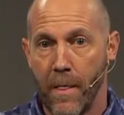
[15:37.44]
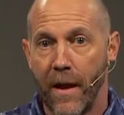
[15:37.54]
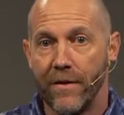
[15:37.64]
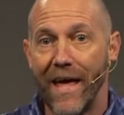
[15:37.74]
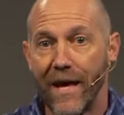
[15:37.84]

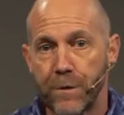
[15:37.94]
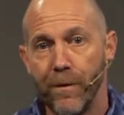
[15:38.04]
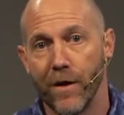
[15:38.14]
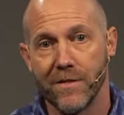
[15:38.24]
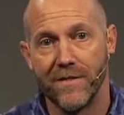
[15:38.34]
They
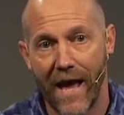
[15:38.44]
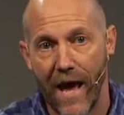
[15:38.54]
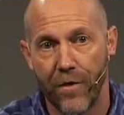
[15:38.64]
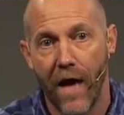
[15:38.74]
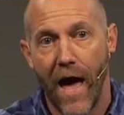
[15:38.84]
experienced
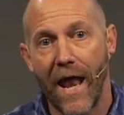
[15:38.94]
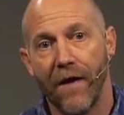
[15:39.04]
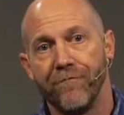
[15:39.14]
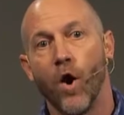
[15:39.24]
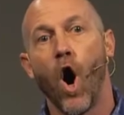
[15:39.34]
death at a
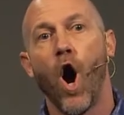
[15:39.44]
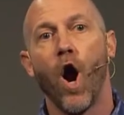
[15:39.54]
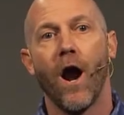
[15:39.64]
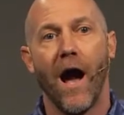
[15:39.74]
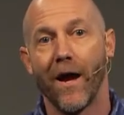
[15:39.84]

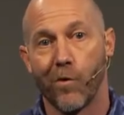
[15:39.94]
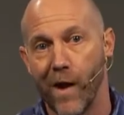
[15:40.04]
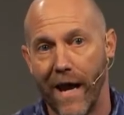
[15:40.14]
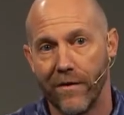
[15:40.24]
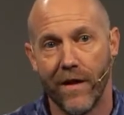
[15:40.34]
far higher
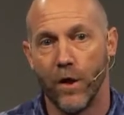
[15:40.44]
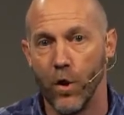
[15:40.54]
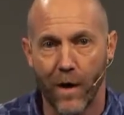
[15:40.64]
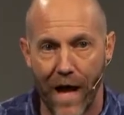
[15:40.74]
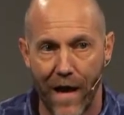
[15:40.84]
rate than
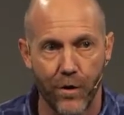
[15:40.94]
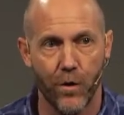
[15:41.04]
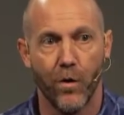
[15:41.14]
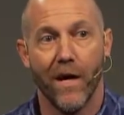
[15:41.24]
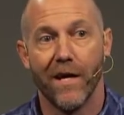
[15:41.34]
you and I
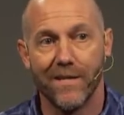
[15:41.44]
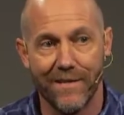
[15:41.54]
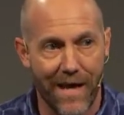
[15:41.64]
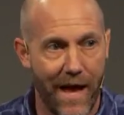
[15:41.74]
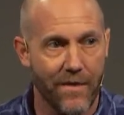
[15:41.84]
do
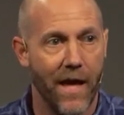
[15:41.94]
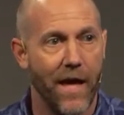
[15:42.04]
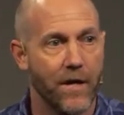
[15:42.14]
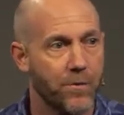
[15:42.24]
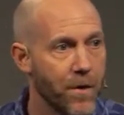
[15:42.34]
today. They
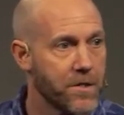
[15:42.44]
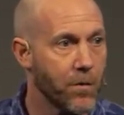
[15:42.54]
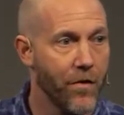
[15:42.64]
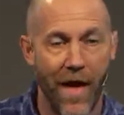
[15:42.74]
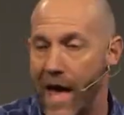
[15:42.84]
experienced it
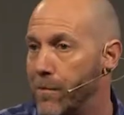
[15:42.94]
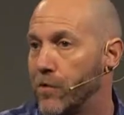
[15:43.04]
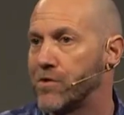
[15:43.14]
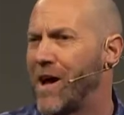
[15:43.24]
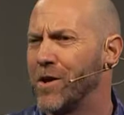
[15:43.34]
with animals.
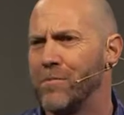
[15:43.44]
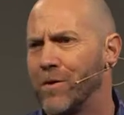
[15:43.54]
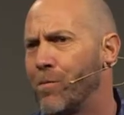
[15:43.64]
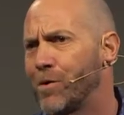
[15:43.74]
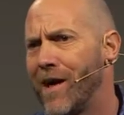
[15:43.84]
The childhood
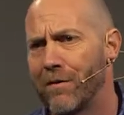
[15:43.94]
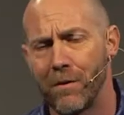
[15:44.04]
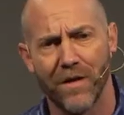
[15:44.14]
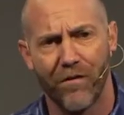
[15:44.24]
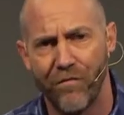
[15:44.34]
mortality rate was
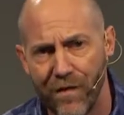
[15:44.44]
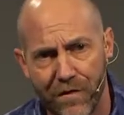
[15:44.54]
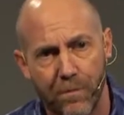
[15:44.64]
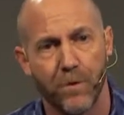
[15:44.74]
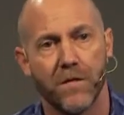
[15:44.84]
like
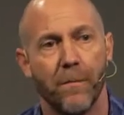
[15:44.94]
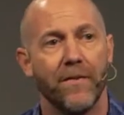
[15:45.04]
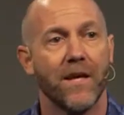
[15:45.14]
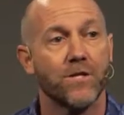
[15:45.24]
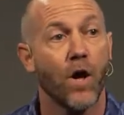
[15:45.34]
50%. I mean,
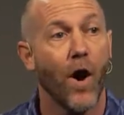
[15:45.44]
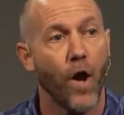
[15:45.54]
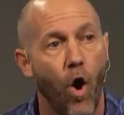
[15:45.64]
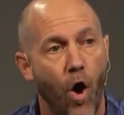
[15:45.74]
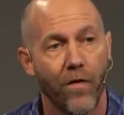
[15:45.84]
they saw it
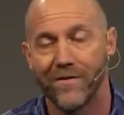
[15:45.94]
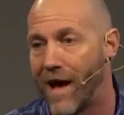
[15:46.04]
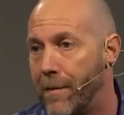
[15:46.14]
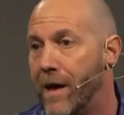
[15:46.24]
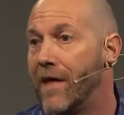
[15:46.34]
all the
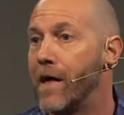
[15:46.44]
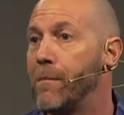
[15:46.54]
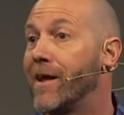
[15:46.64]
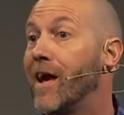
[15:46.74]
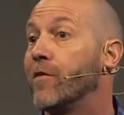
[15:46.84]
time. They
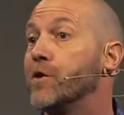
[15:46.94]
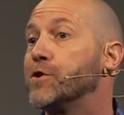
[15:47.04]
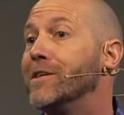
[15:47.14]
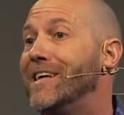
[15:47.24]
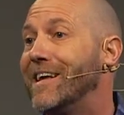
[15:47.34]
might not have
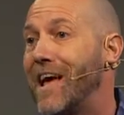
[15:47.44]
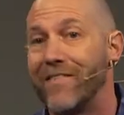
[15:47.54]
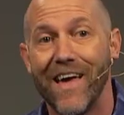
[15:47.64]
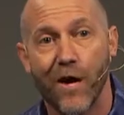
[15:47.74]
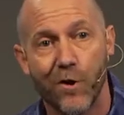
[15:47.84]
understood DNA.
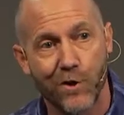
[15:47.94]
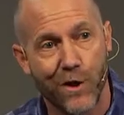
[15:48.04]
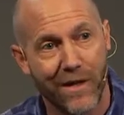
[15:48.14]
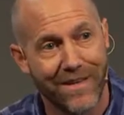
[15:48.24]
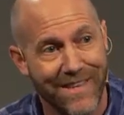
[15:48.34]
They
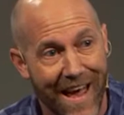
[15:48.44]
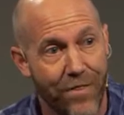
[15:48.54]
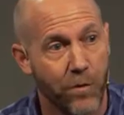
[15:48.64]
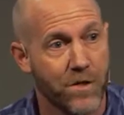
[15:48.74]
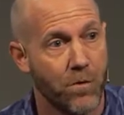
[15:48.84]
understood death
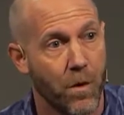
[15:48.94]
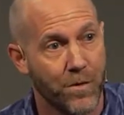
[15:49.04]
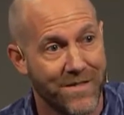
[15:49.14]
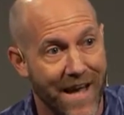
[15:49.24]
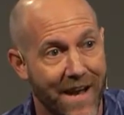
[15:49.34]
and when someone
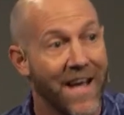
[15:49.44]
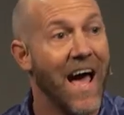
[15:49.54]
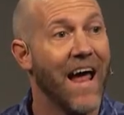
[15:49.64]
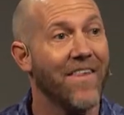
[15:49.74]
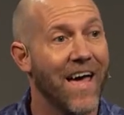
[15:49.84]
was dead.
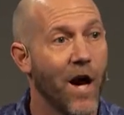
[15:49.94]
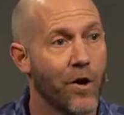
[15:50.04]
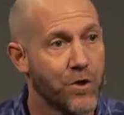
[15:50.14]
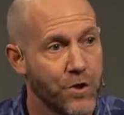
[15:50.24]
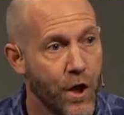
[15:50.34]
And they
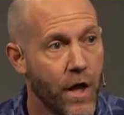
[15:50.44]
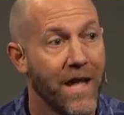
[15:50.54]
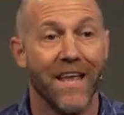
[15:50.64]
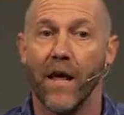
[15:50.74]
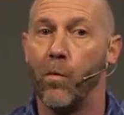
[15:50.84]
understood
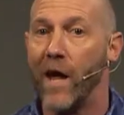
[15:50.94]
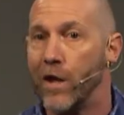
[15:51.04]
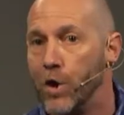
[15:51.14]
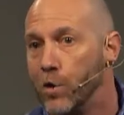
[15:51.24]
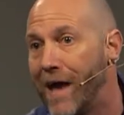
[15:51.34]
that when
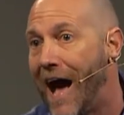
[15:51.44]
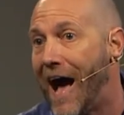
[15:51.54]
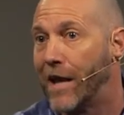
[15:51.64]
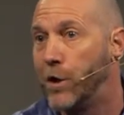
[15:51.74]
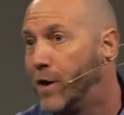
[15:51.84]
you die,
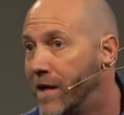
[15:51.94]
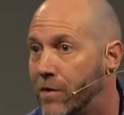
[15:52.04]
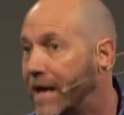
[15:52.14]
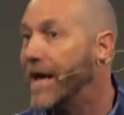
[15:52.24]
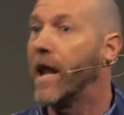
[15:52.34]
you didn't
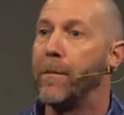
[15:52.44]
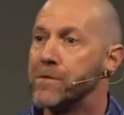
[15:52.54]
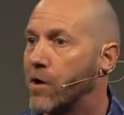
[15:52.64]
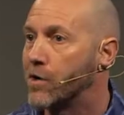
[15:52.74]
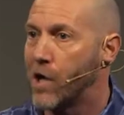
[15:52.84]
get up and
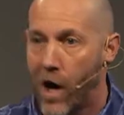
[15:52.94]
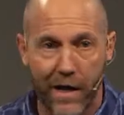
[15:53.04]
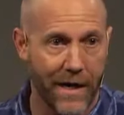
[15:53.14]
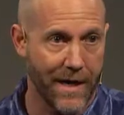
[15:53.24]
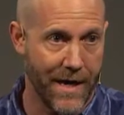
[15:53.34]
start
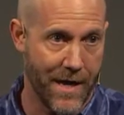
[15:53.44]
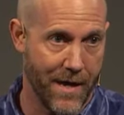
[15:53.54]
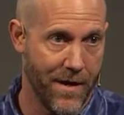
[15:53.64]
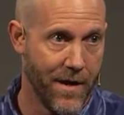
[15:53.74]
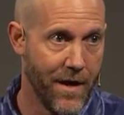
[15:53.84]
talking
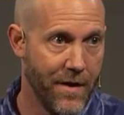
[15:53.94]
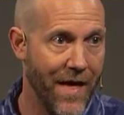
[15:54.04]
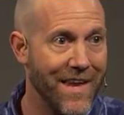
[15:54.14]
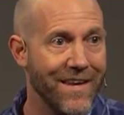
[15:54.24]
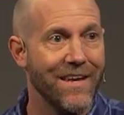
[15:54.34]
again.
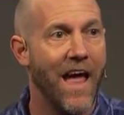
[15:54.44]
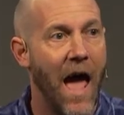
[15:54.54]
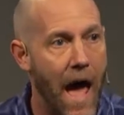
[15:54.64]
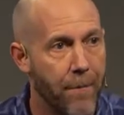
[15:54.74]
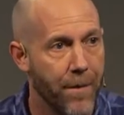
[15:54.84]
That didn't
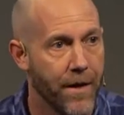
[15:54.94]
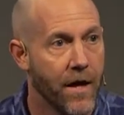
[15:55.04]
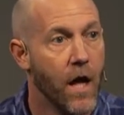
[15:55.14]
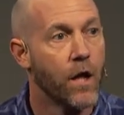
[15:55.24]
happen.